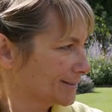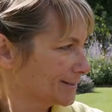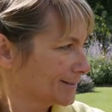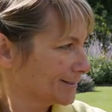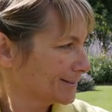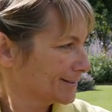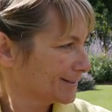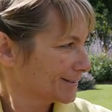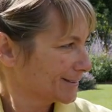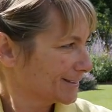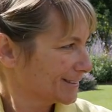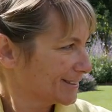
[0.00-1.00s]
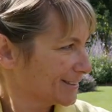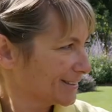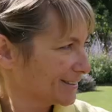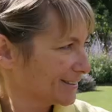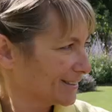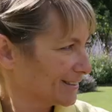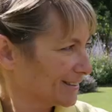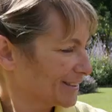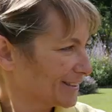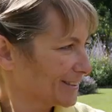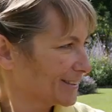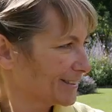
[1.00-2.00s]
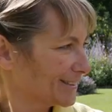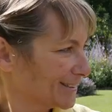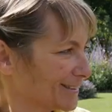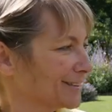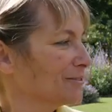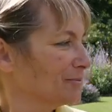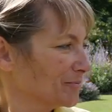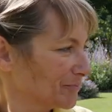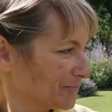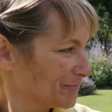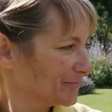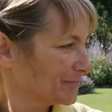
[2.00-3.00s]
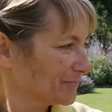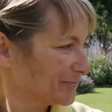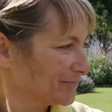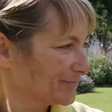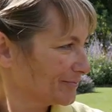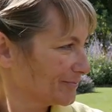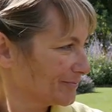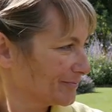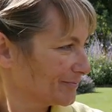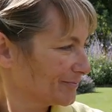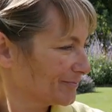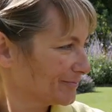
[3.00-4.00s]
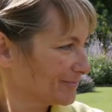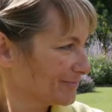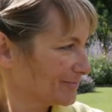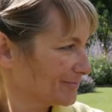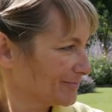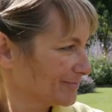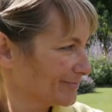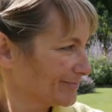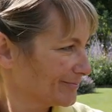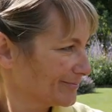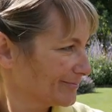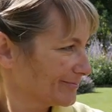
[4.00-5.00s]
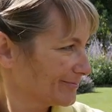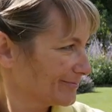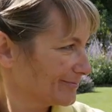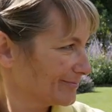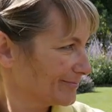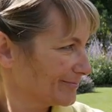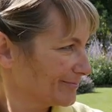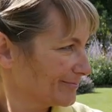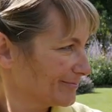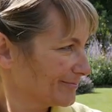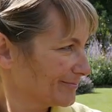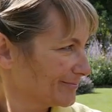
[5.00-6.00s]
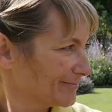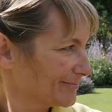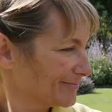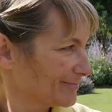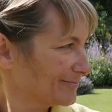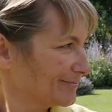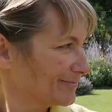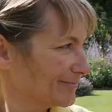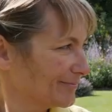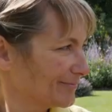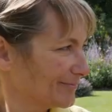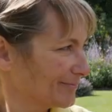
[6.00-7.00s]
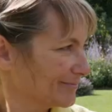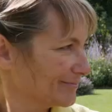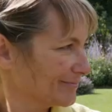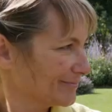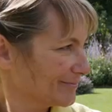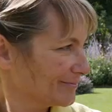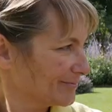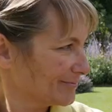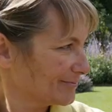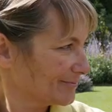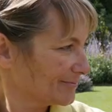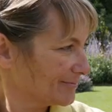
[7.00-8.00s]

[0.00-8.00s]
(silent)